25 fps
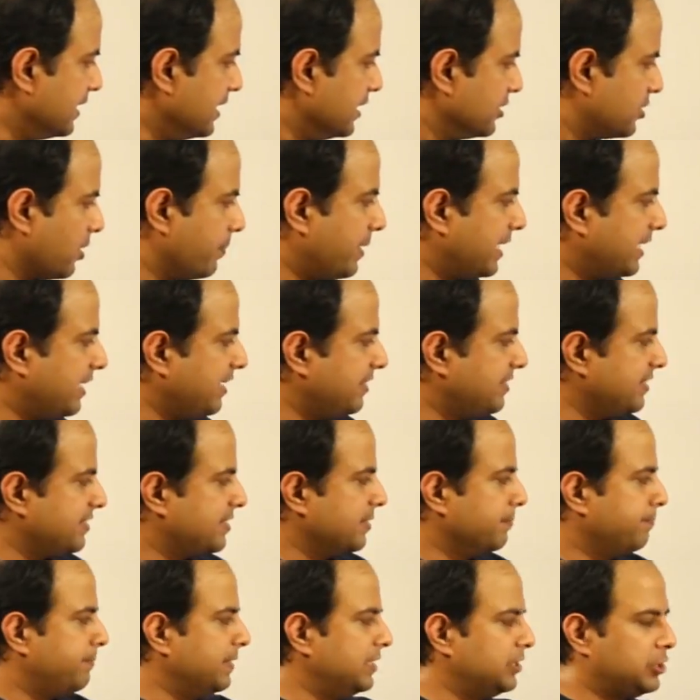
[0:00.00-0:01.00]
So monkey is a
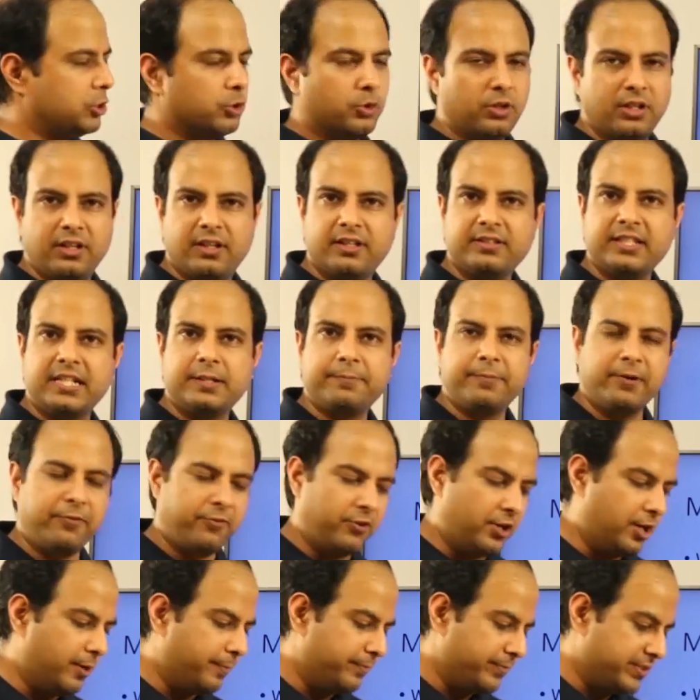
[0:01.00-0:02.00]
simple tool that
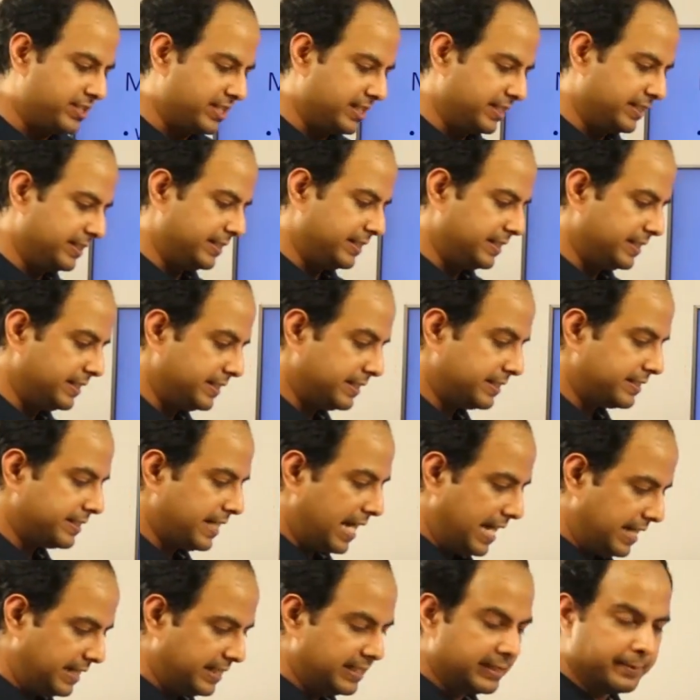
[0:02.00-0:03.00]
performs a
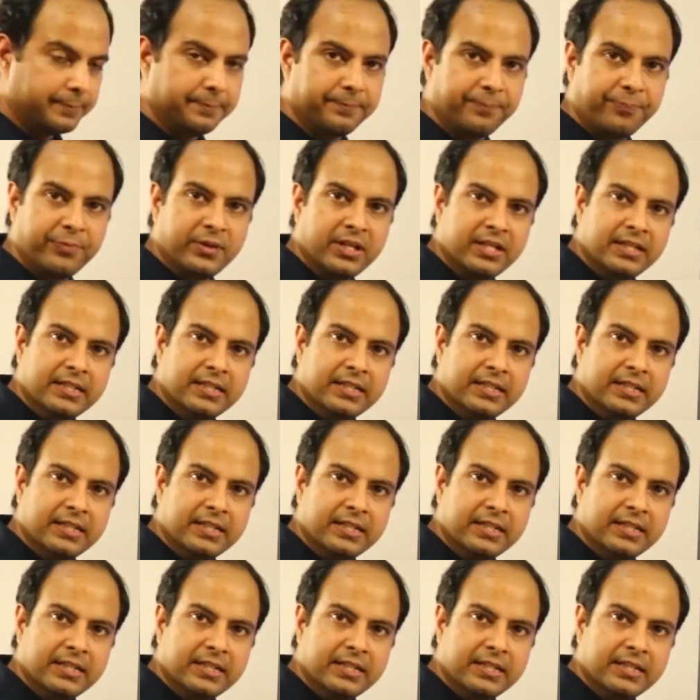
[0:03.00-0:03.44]
random,